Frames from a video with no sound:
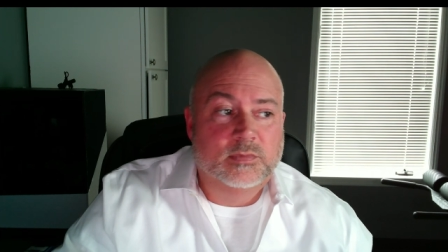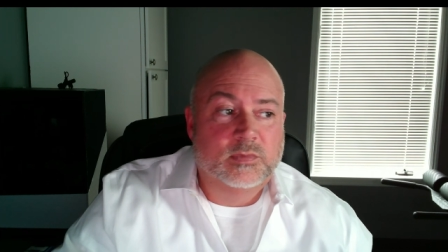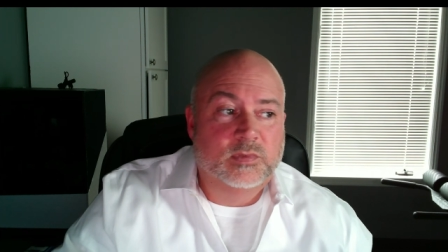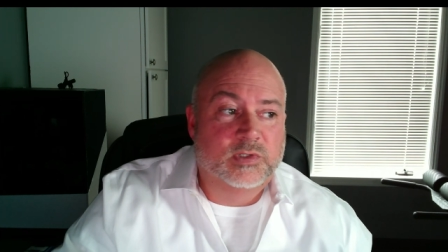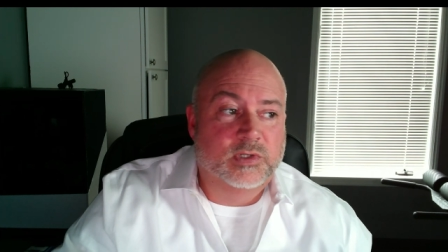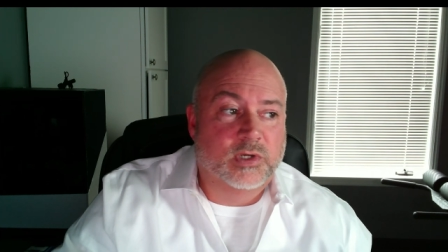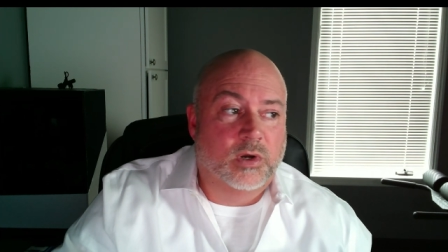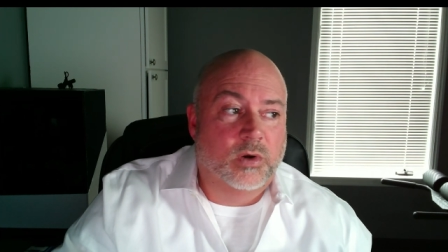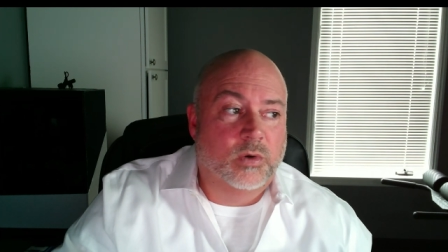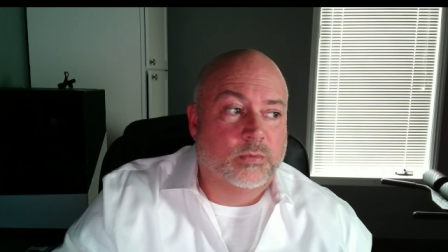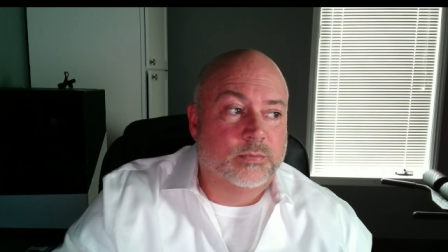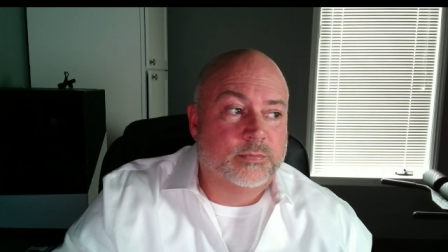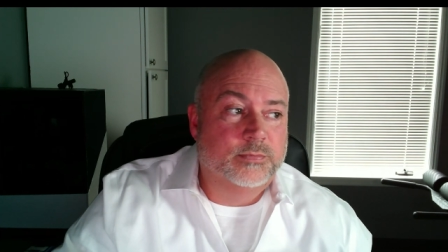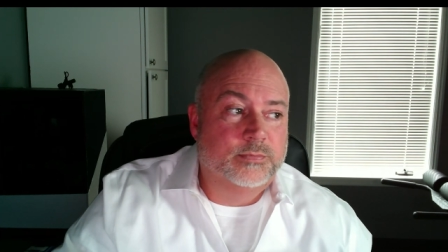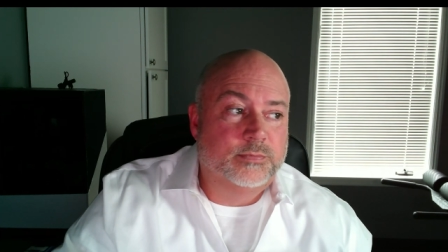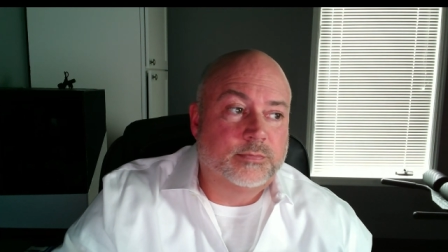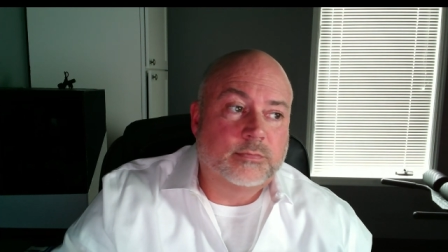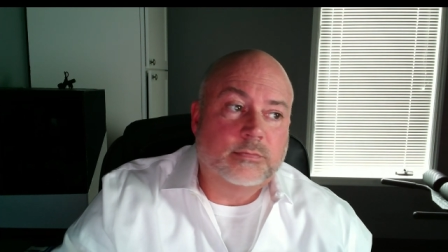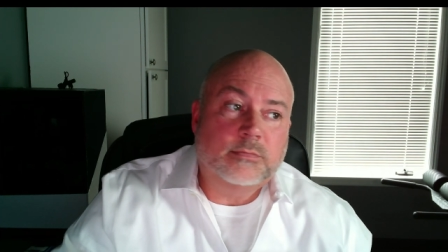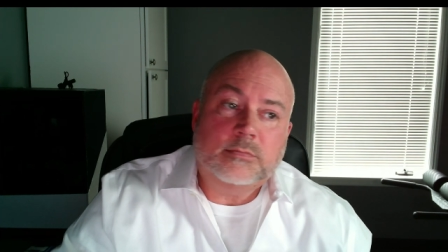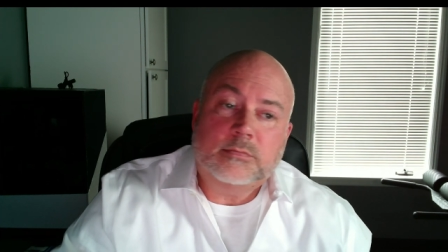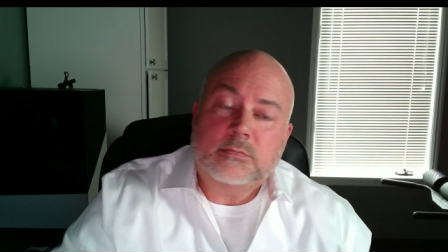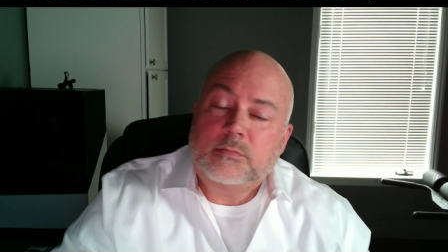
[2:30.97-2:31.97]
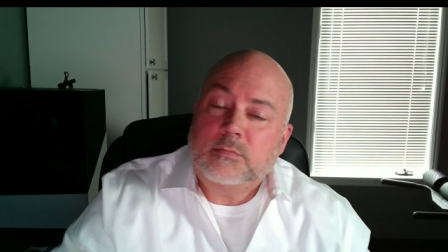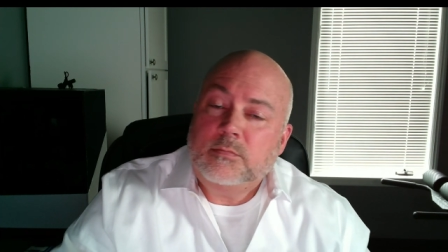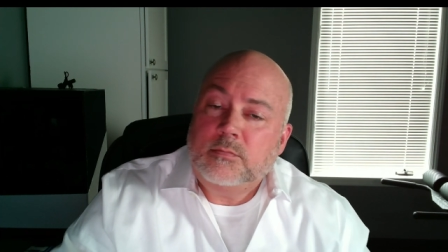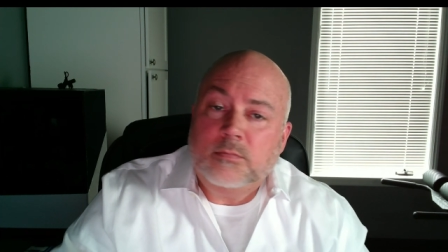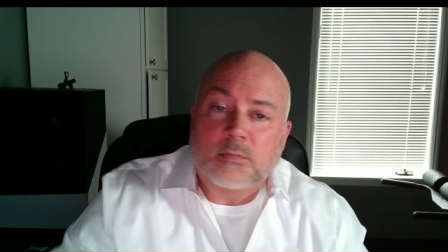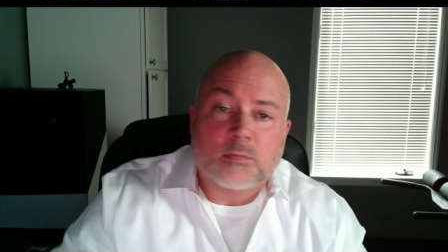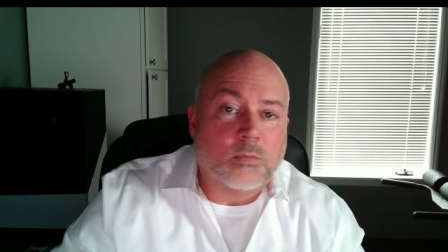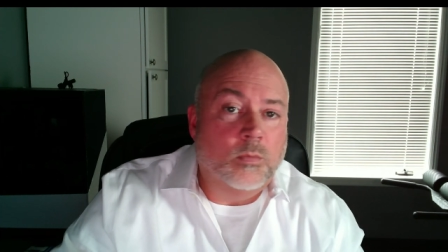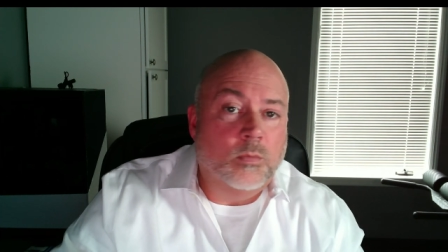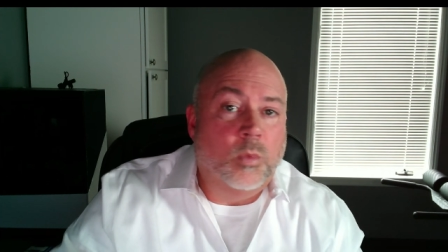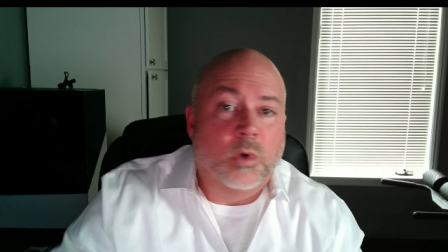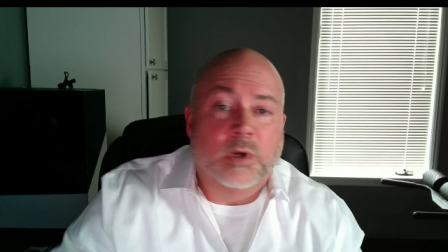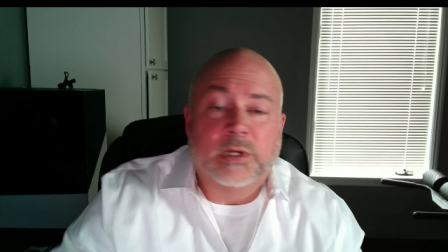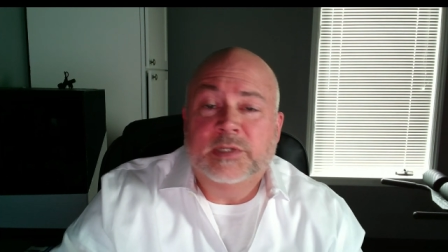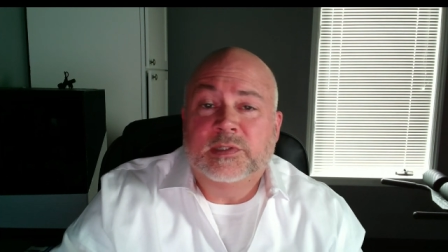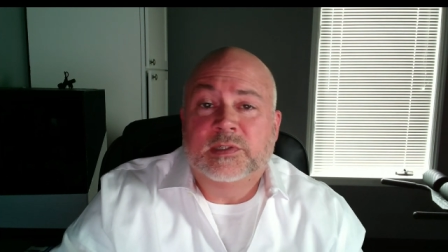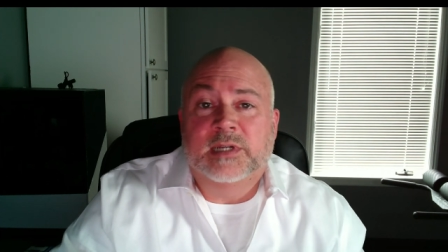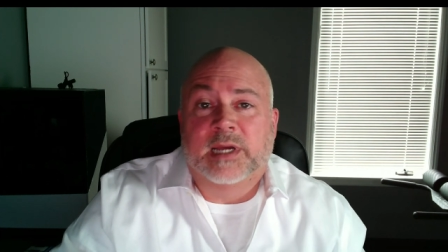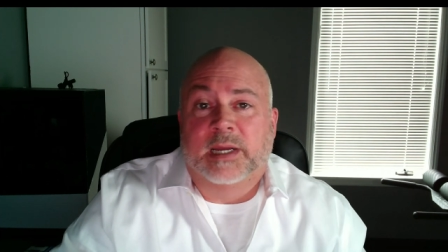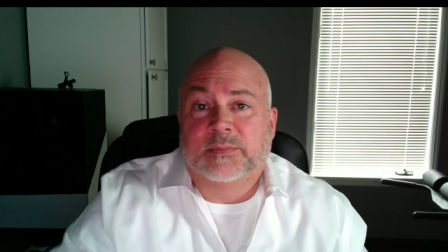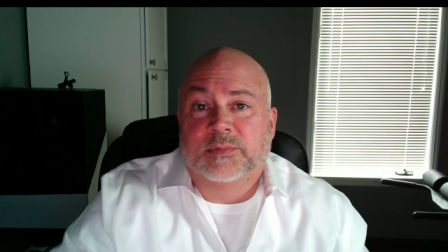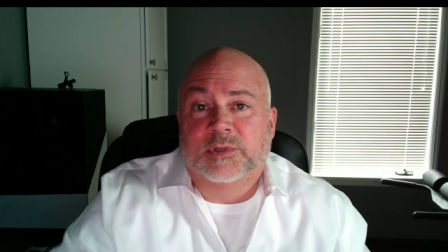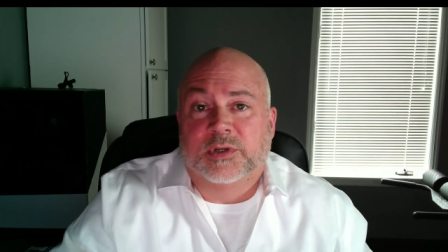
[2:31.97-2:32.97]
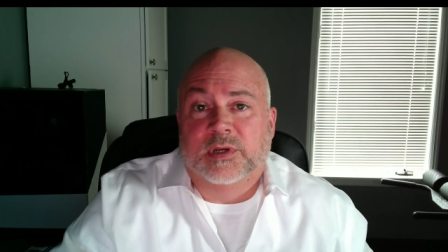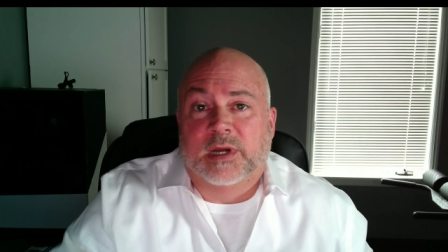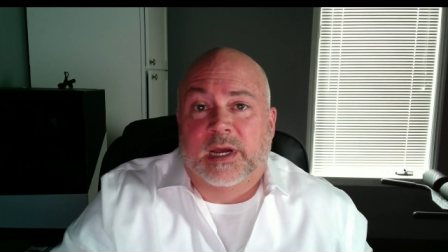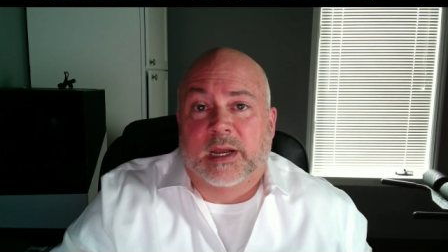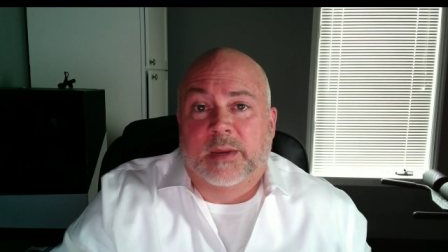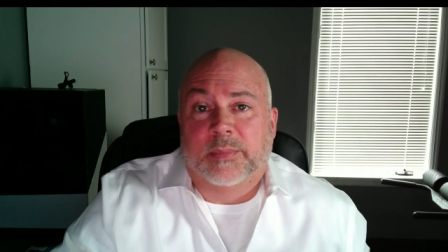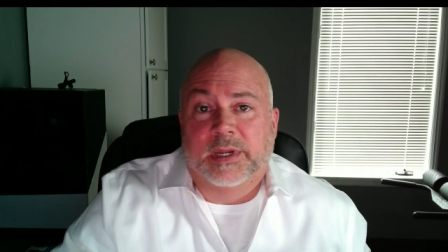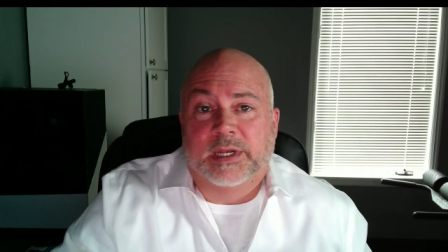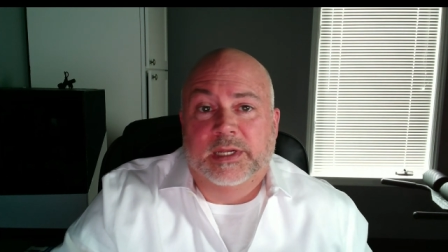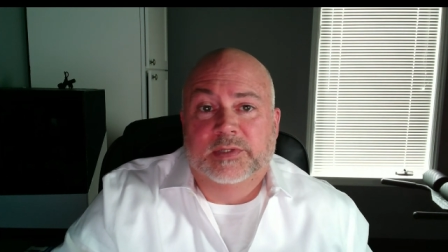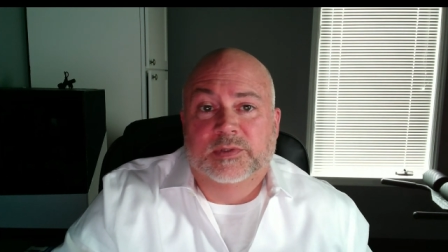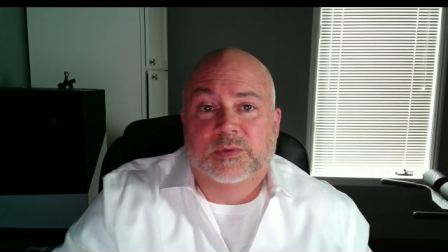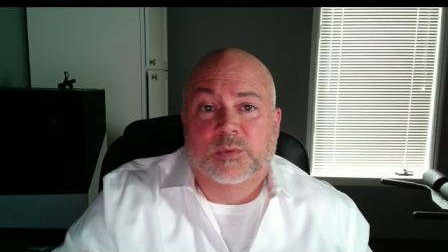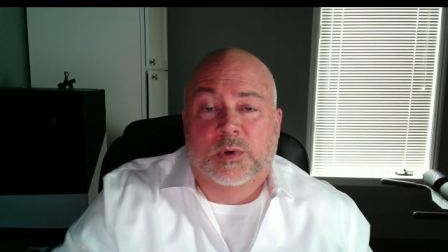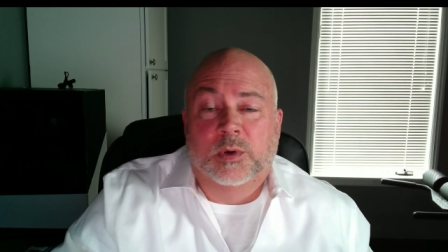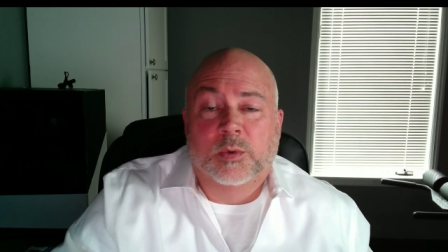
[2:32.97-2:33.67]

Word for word: So, what is type two diabetes?